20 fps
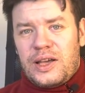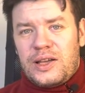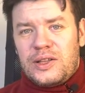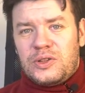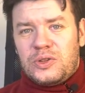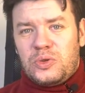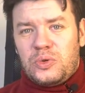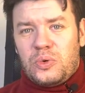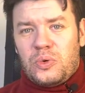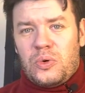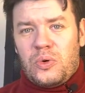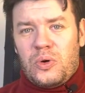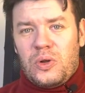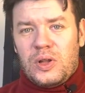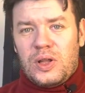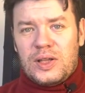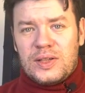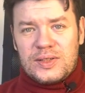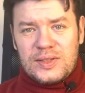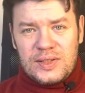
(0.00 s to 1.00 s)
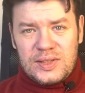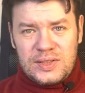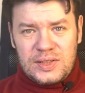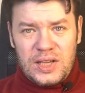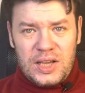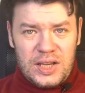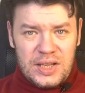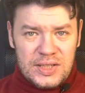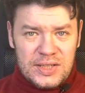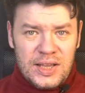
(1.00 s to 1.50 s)
and do all other
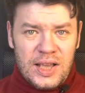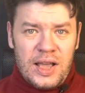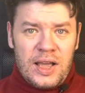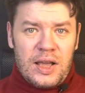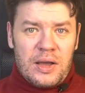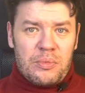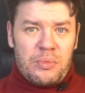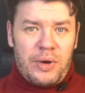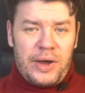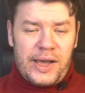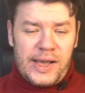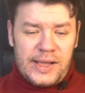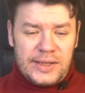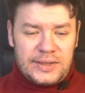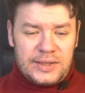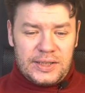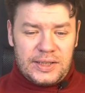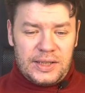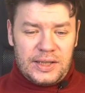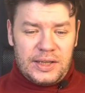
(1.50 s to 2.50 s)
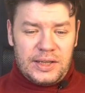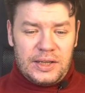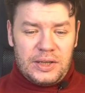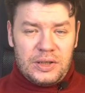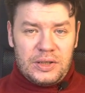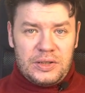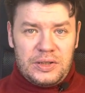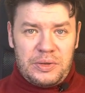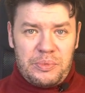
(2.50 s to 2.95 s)
things. But the